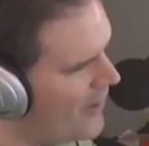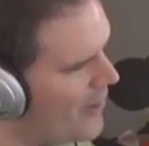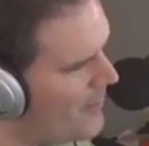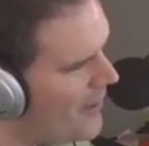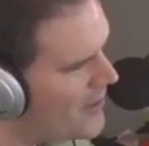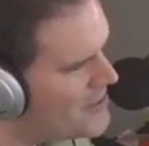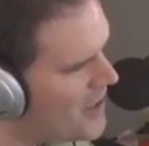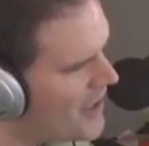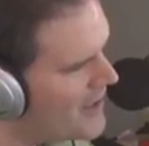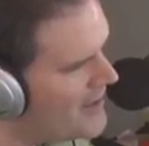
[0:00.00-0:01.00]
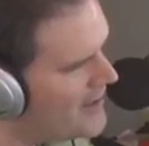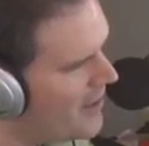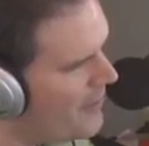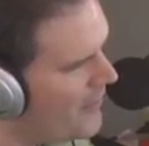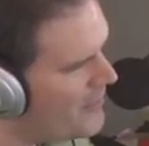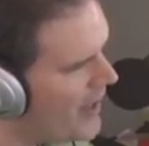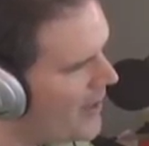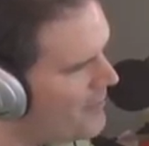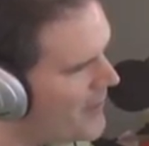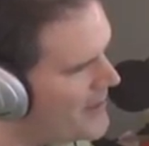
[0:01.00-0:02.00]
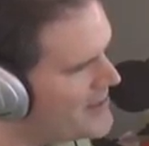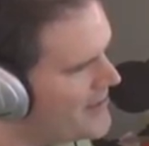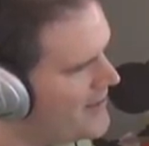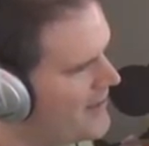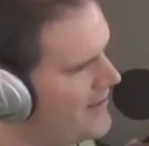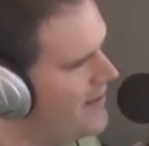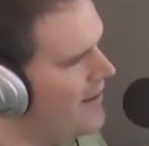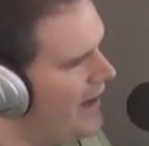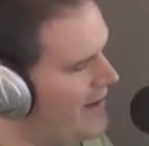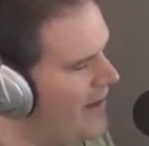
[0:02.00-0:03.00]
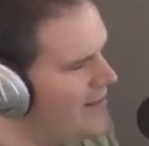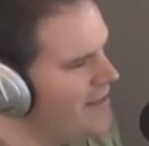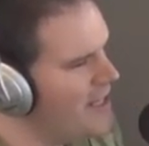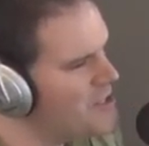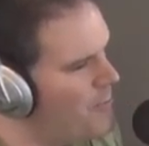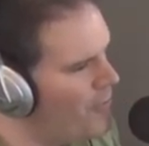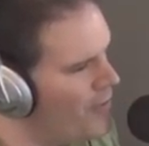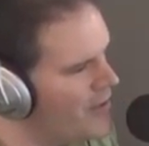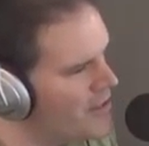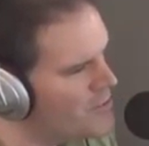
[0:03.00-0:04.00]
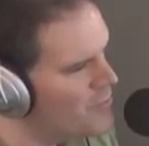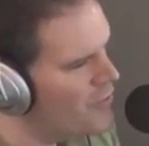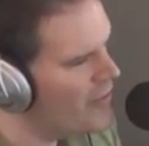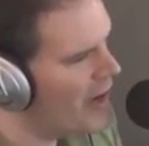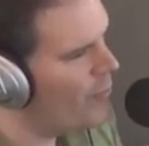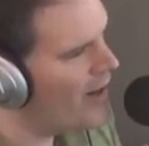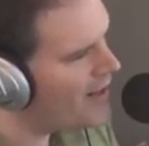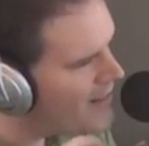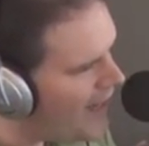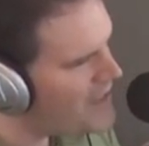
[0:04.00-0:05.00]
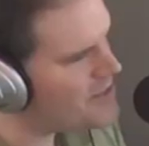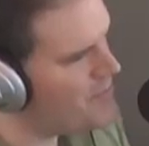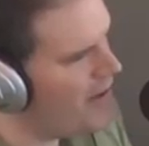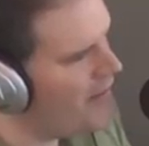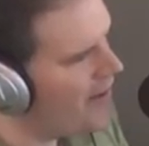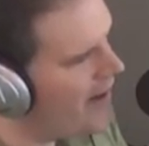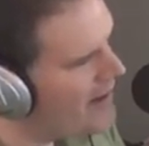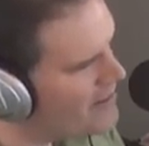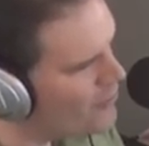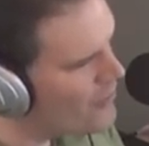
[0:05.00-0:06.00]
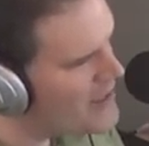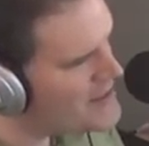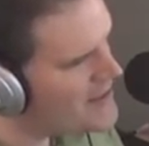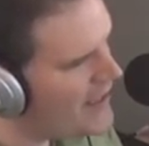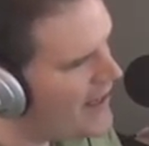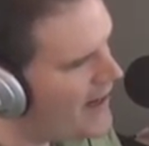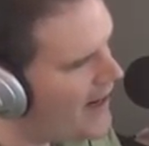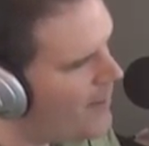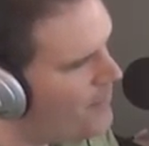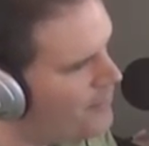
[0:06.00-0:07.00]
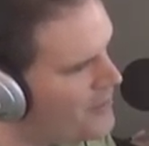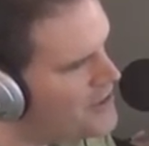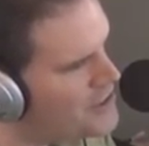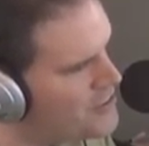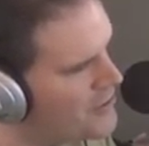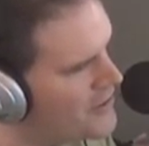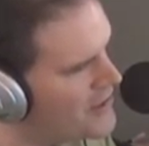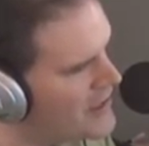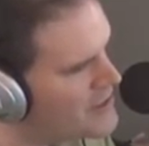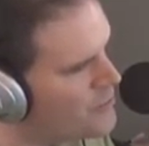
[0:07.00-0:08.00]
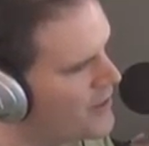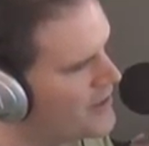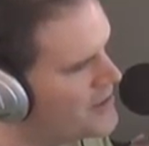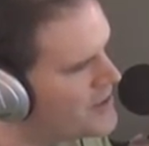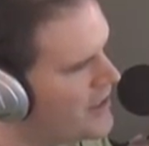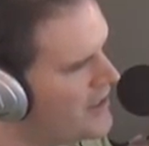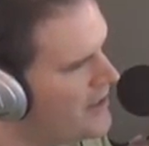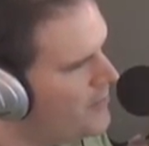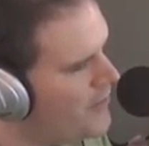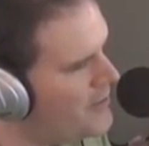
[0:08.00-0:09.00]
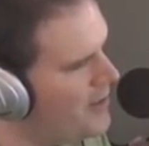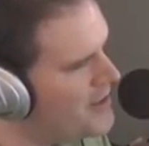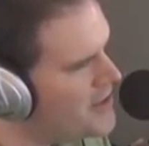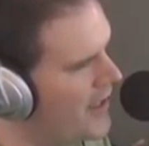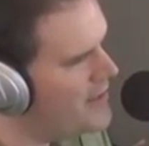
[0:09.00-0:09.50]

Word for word: very apologetic about that, but th- I, I think that's the point of this movie. And what I liked about it, and the reason that I'm pretty sure that this was pretty much